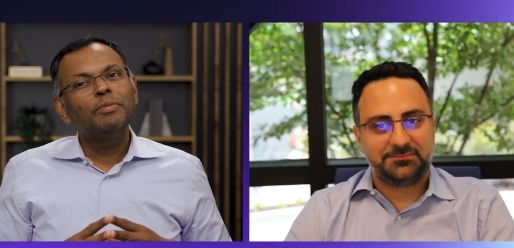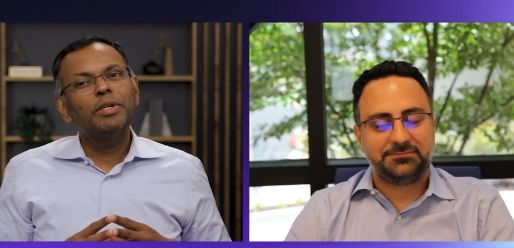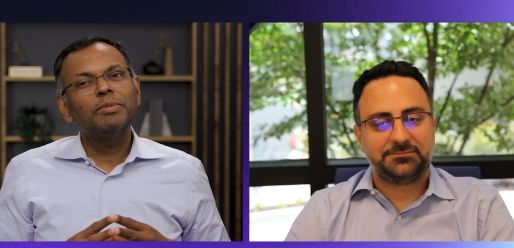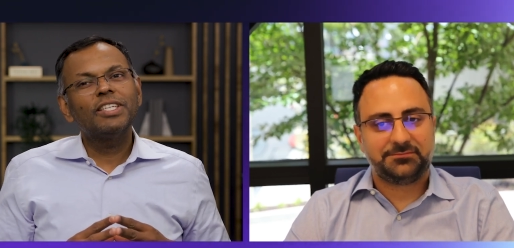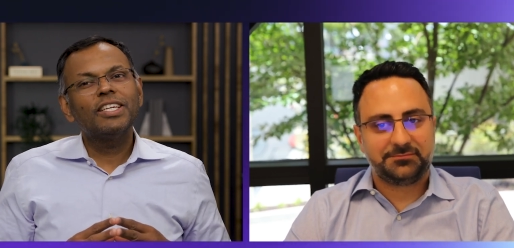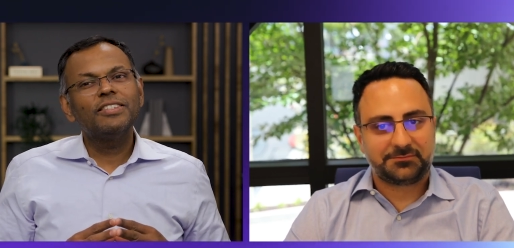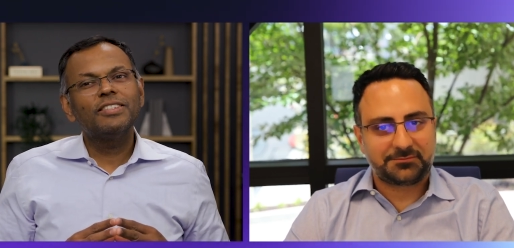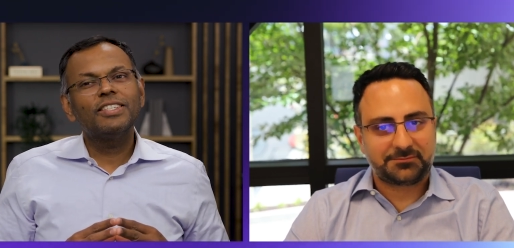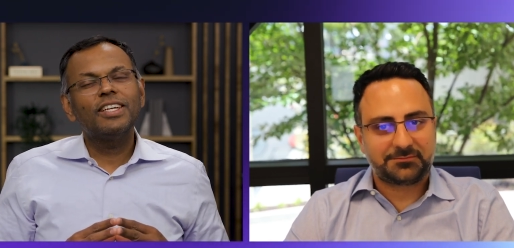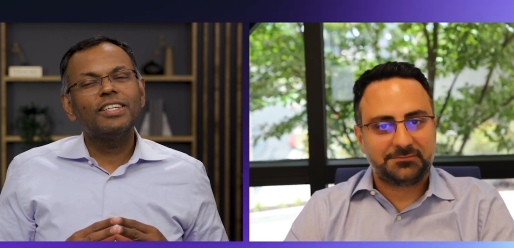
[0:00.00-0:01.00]
Speaker 1: Maybe can you
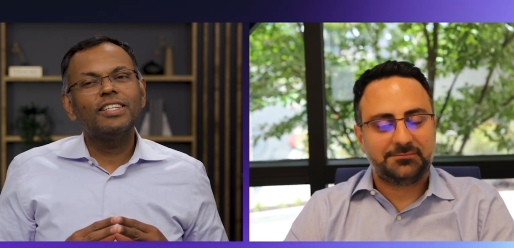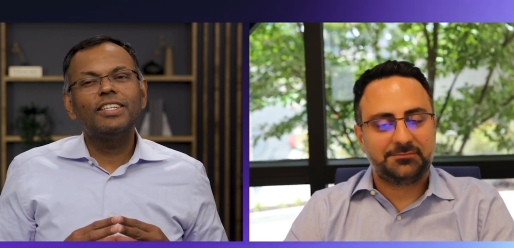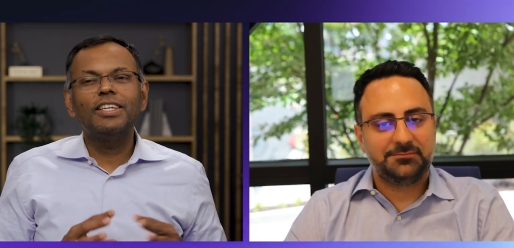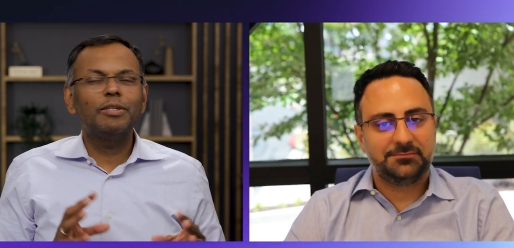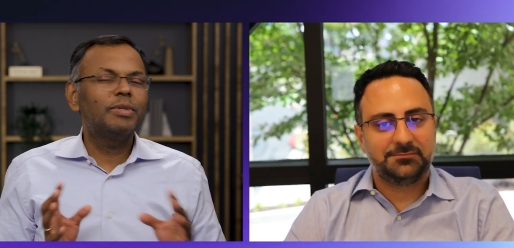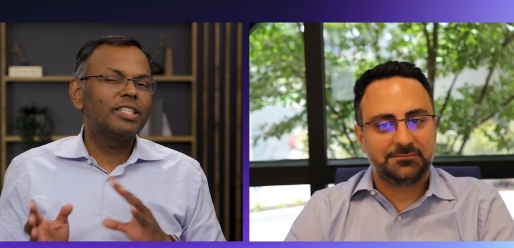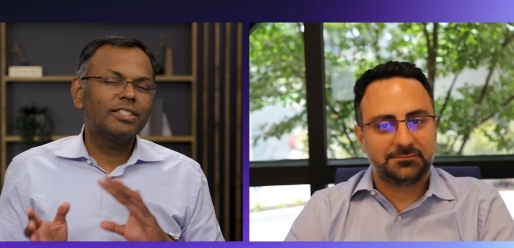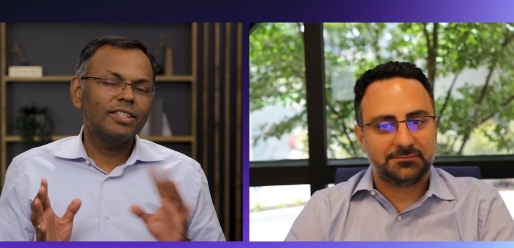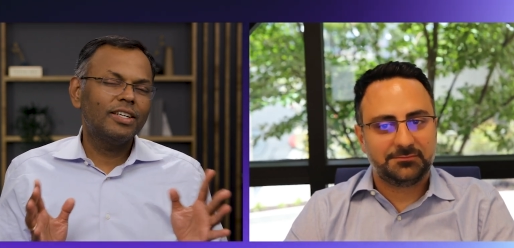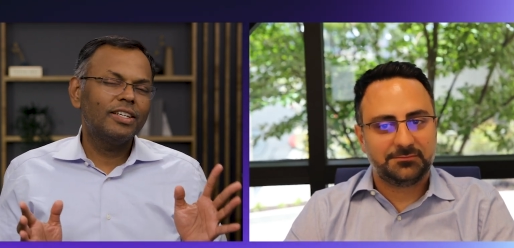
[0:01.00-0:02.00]
share a little bit,
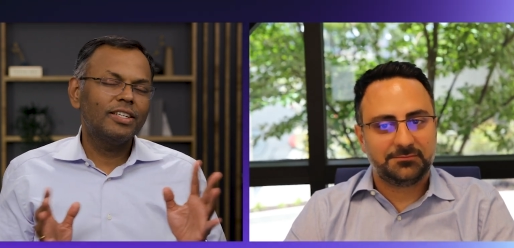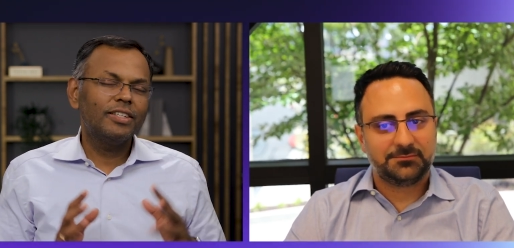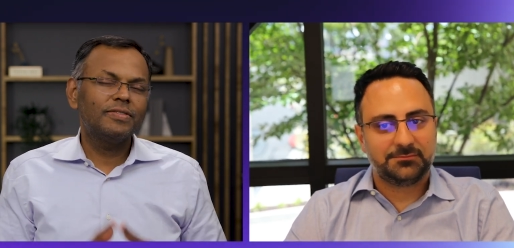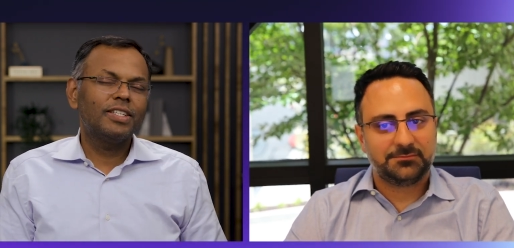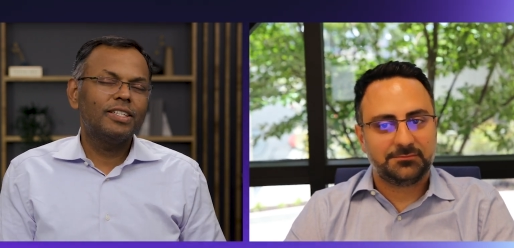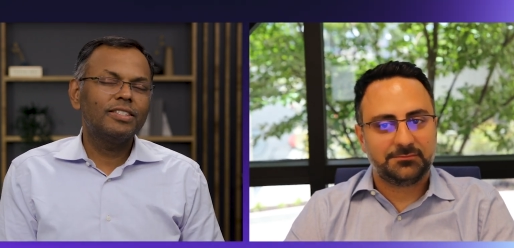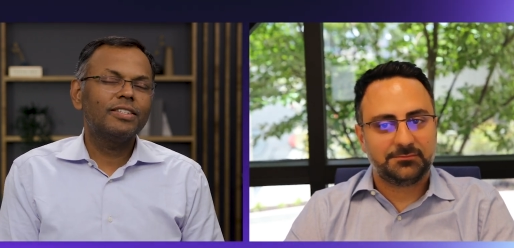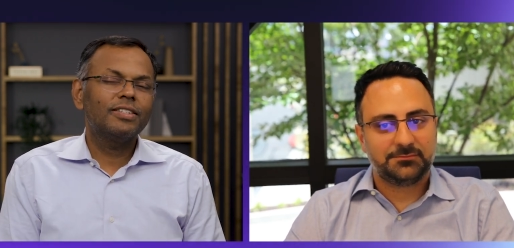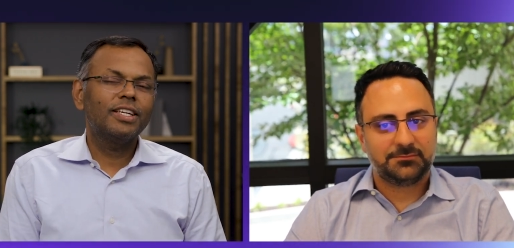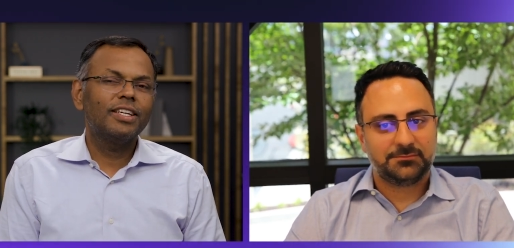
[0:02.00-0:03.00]
uh, if that is
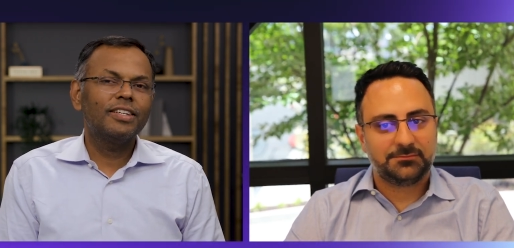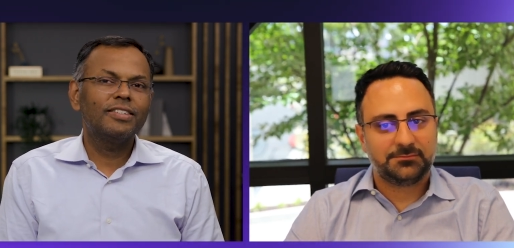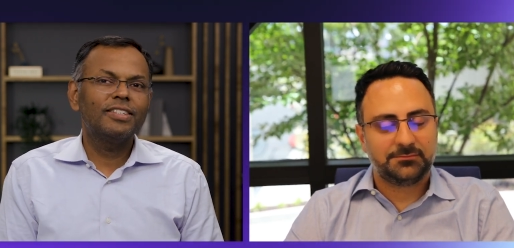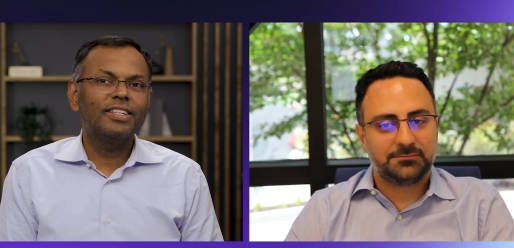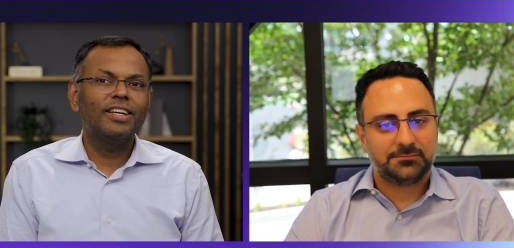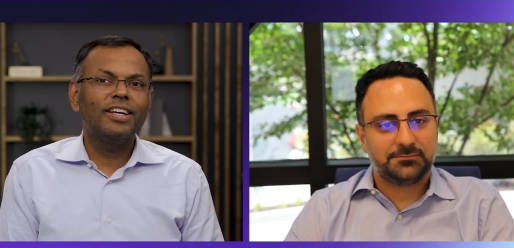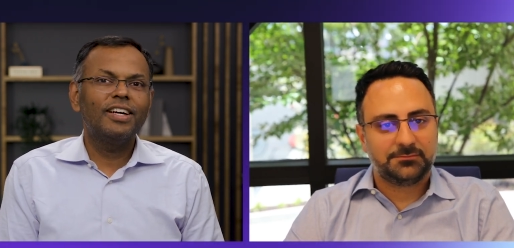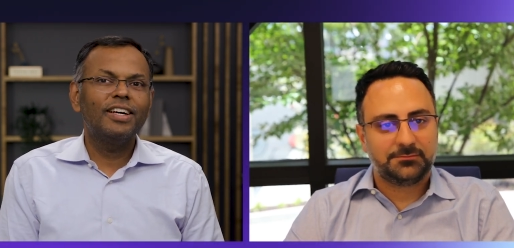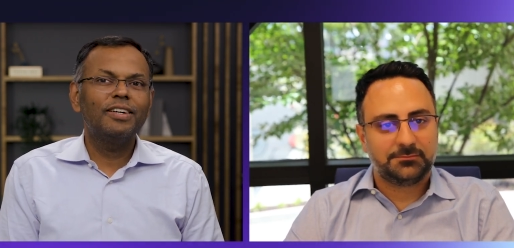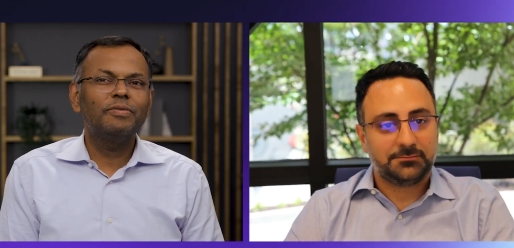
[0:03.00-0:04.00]
okay, on
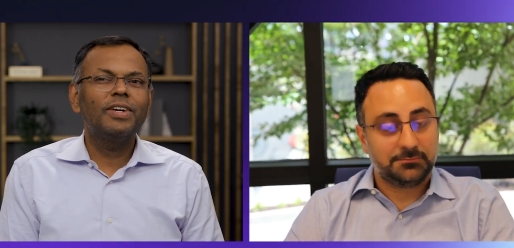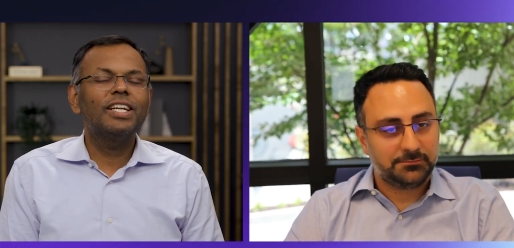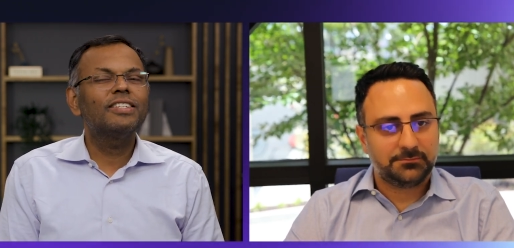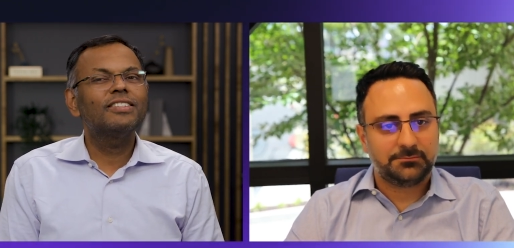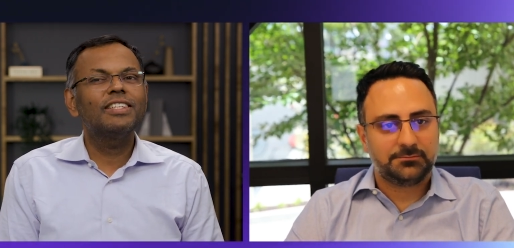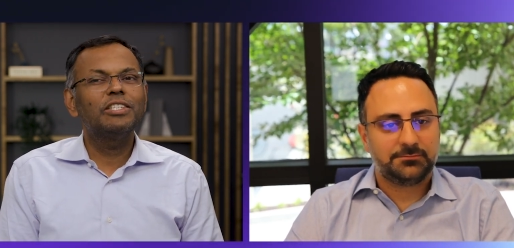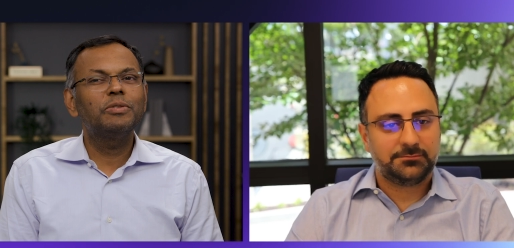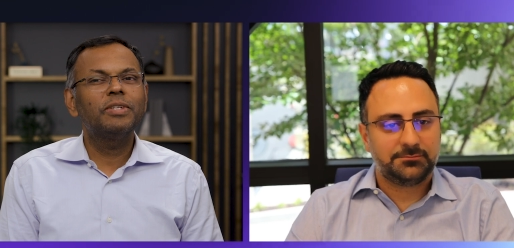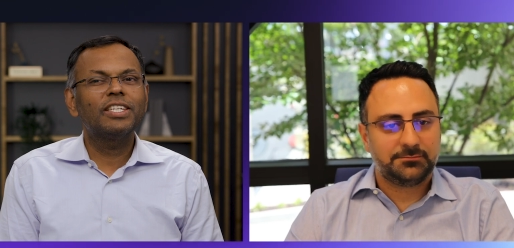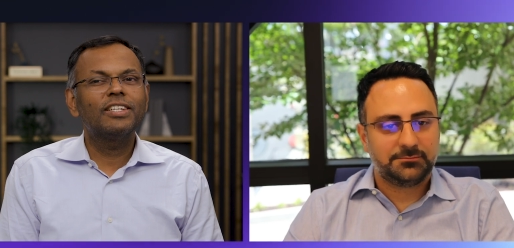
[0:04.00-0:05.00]
uh, where does
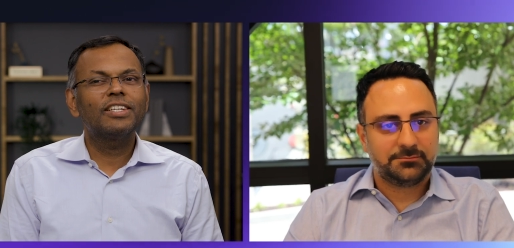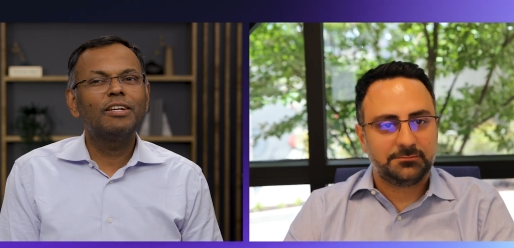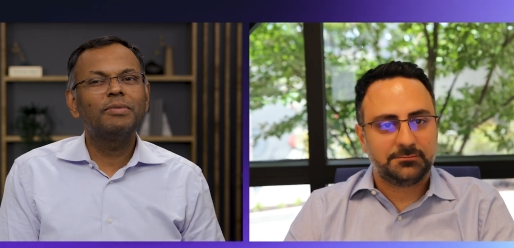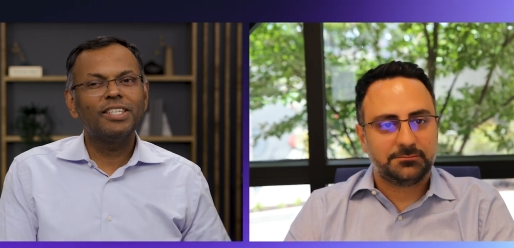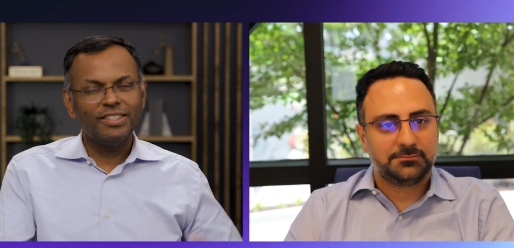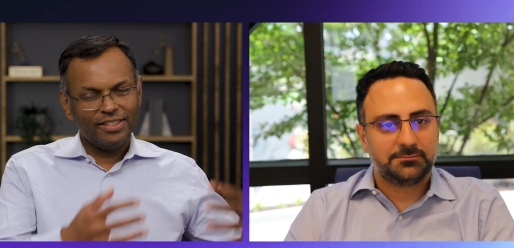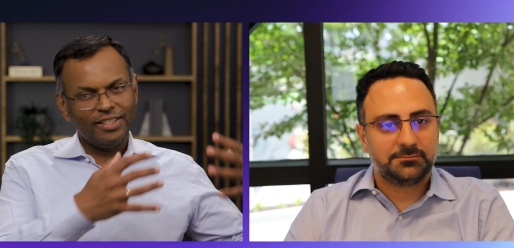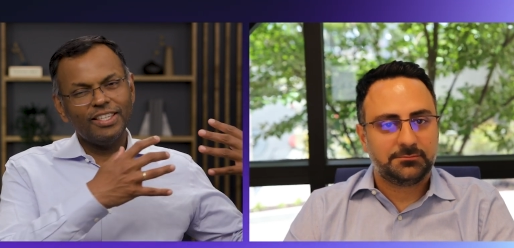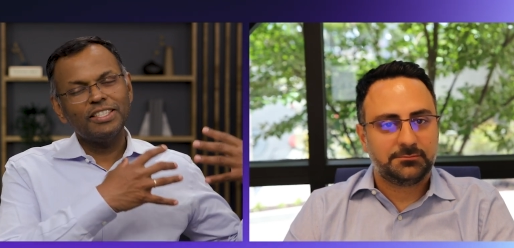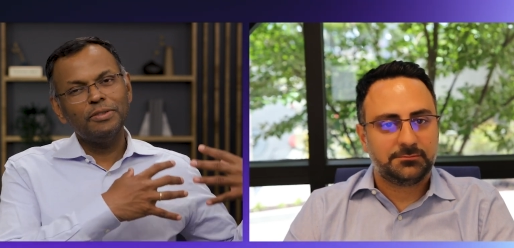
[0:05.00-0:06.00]
SageMaker come in? Is it
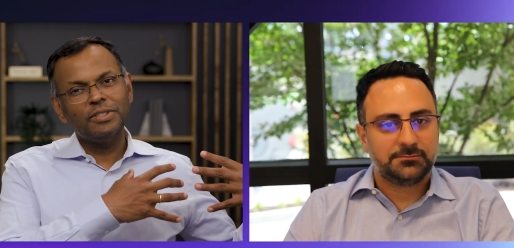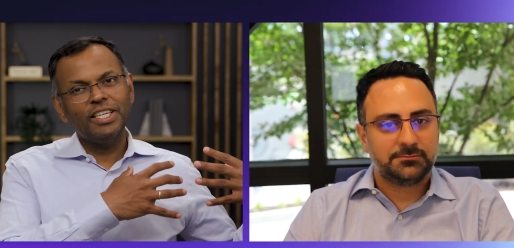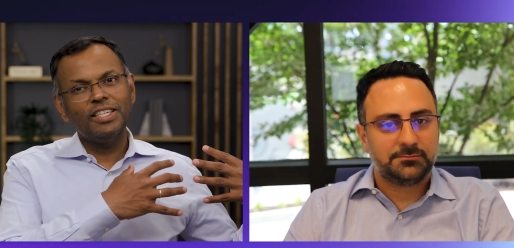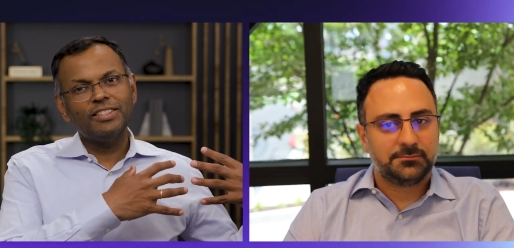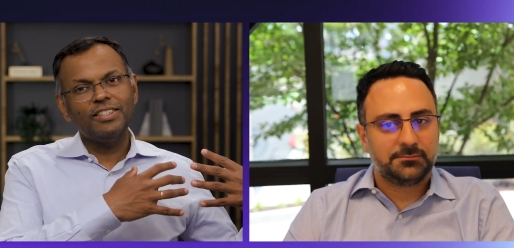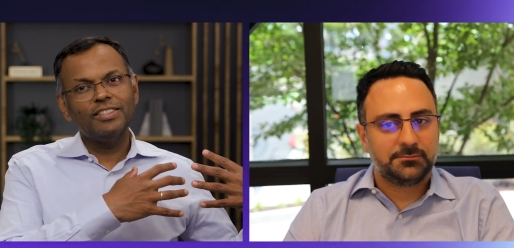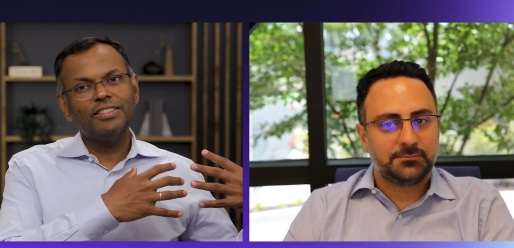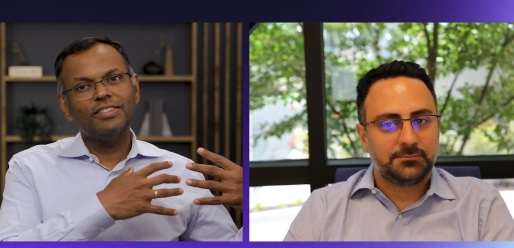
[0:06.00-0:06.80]
like you take these